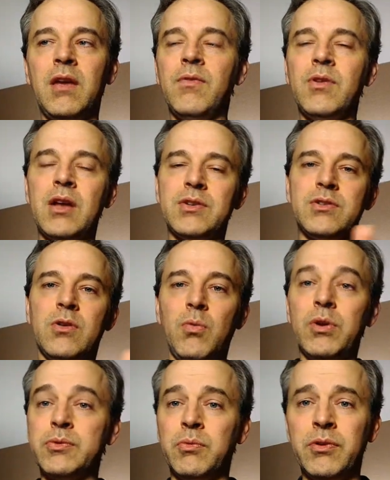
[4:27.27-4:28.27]
If you're not sure
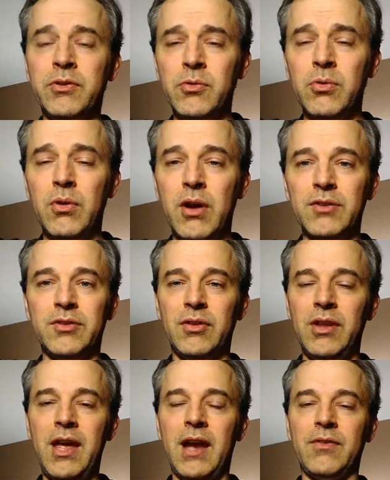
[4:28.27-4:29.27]
which one to
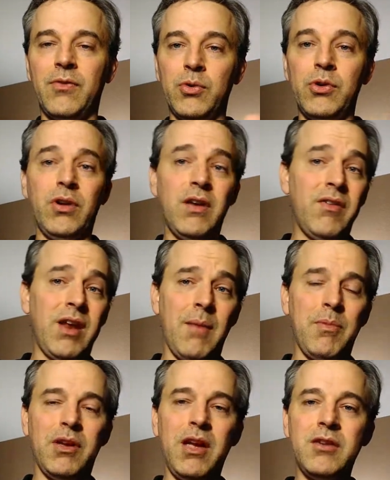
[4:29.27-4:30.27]
select for your given
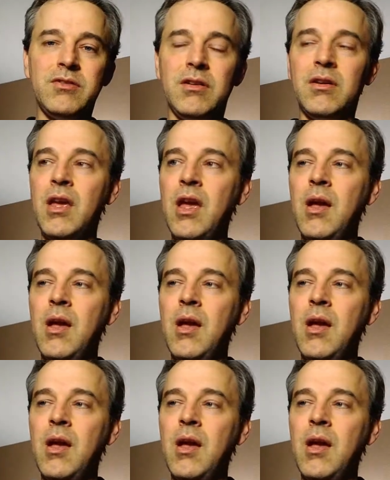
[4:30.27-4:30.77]
application,